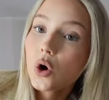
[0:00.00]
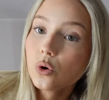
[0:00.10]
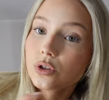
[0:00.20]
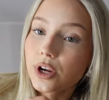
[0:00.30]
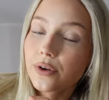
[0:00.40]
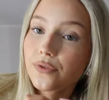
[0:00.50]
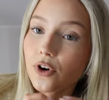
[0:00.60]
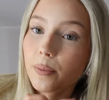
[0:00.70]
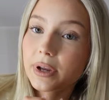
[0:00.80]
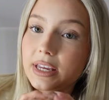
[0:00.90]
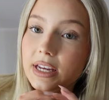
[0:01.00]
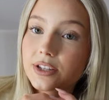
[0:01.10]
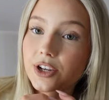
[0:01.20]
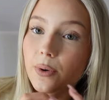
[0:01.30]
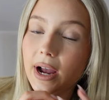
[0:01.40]
Also from
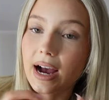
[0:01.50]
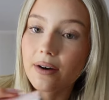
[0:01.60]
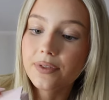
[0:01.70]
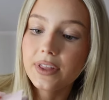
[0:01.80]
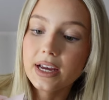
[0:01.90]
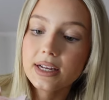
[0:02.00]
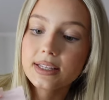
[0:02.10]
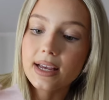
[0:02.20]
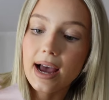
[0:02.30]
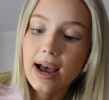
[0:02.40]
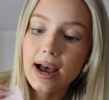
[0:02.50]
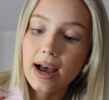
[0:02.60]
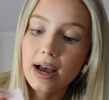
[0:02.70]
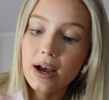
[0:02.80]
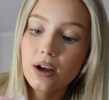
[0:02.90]
Gizu, I have this
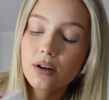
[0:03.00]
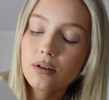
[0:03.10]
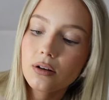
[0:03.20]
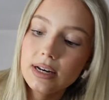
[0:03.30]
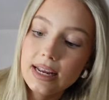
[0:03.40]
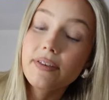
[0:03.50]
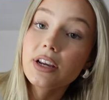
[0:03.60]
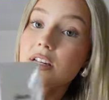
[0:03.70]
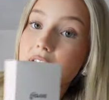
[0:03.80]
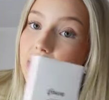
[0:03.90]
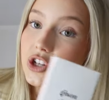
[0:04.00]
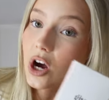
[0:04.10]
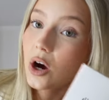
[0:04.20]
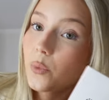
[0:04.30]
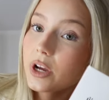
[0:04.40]
hair leave-in
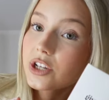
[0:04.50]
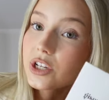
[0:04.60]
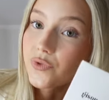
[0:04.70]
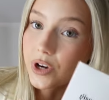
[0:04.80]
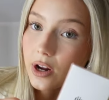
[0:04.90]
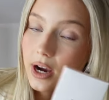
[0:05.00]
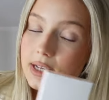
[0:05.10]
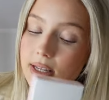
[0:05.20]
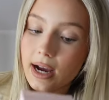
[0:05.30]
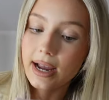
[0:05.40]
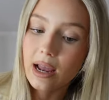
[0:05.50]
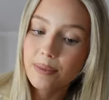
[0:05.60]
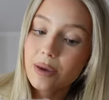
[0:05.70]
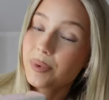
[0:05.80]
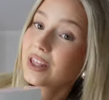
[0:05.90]
conditioner, which is really nice. I am
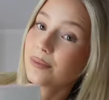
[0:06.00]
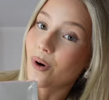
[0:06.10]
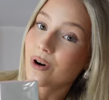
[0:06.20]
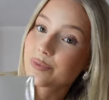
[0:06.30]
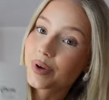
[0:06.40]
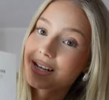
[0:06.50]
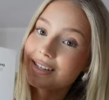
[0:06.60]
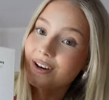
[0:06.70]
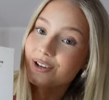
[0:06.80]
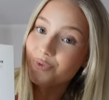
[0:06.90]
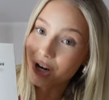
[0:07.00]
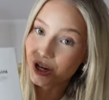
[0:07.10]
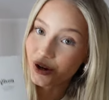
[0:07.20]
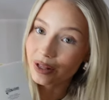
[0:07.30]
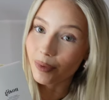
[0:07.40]
keeping it in the box because it looks really
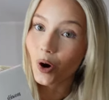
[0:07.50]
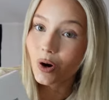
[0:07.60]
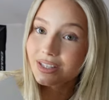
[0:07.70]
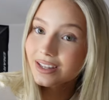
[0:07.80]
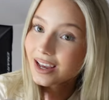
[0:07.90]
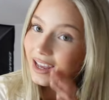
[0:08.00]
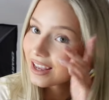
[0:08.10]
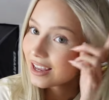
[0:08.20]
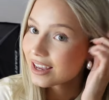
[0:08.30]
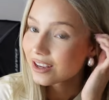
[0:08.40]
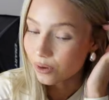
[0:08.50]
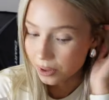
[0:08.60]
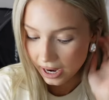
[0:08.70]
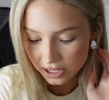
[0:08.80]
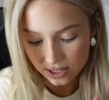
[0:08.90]
cute in the box. God,
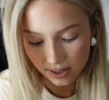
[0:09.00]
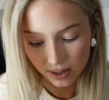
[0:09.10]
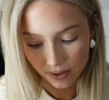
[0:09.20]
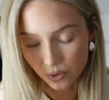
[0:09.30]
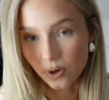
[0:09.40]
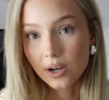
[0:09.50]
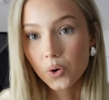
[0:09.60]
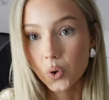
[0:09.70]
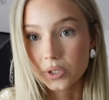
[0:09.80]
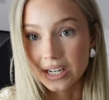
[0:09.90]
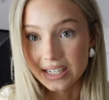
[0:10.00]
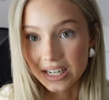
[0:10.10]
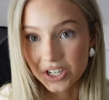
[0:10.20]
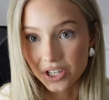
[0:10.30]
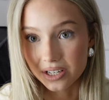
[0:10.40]
I actually sound like I've got like a hoarding
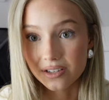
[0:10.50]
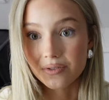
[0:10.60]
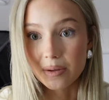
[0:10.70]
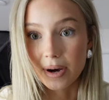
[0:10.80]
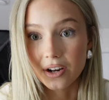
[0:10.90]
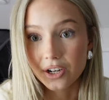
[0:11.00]
addiction. This is really bad.